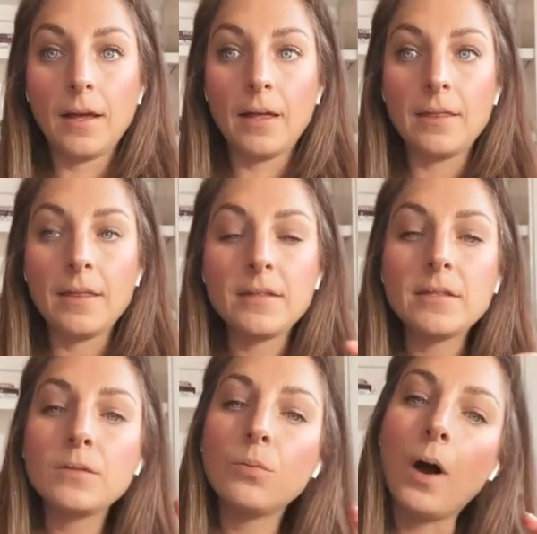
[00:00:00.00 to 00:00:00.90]
And this
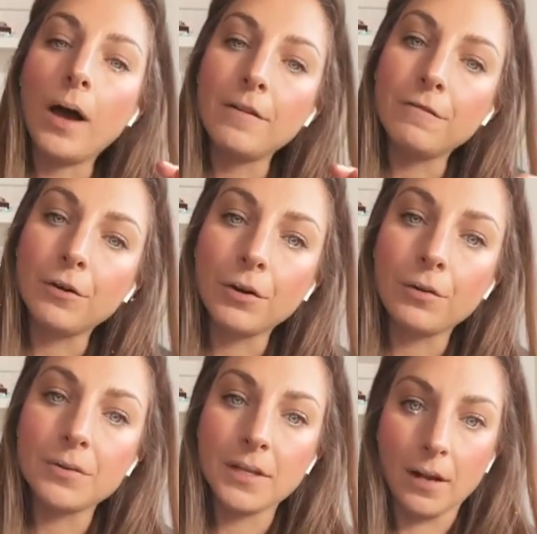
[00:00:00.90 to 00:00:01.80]
is why
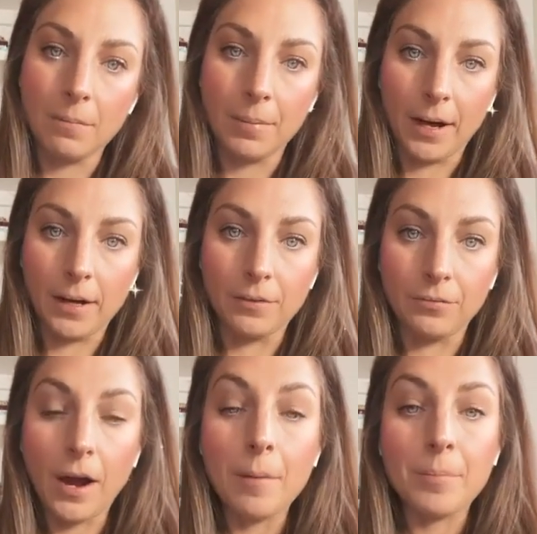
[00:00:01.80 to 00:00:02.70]
Virgos get a bad
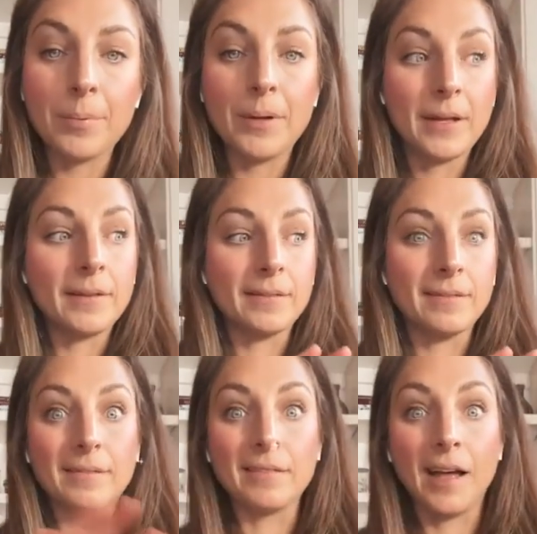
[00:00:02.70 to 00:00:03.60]
rep
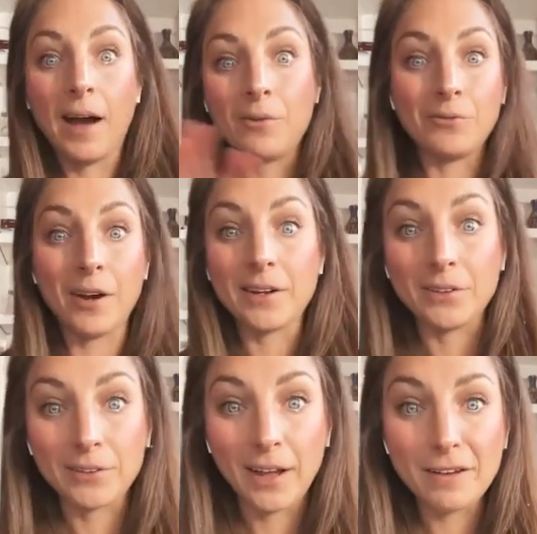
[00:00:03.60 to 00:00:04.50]
out in
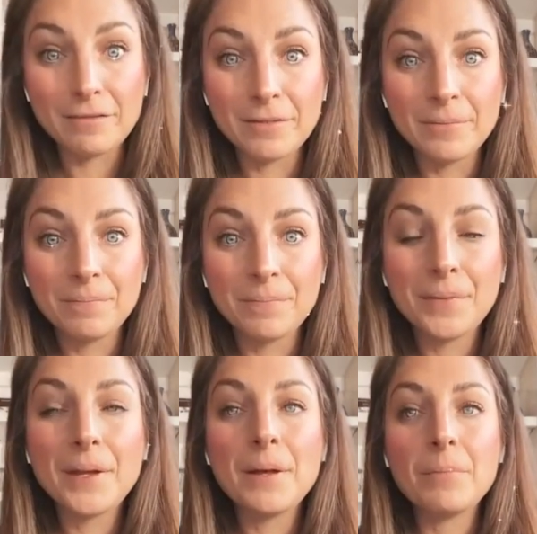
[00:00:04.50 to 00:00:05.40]
regular life,
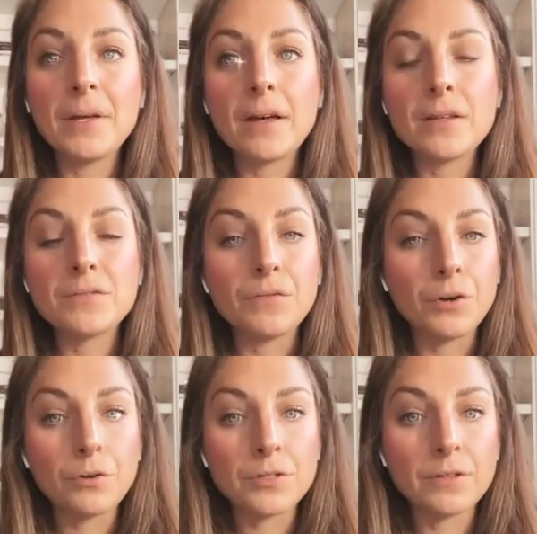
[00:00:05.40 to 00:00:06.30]
because
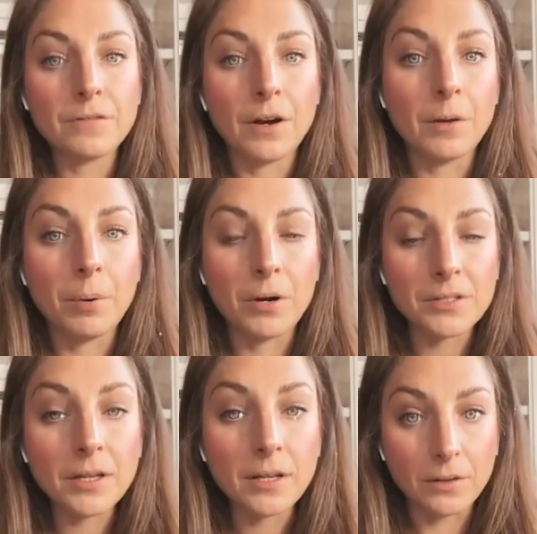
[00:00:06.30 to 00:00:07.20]
Virgos are very
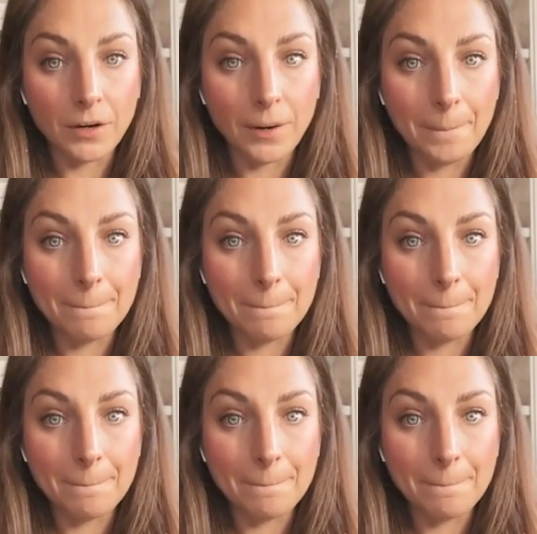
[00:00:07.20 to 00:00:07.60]
particular.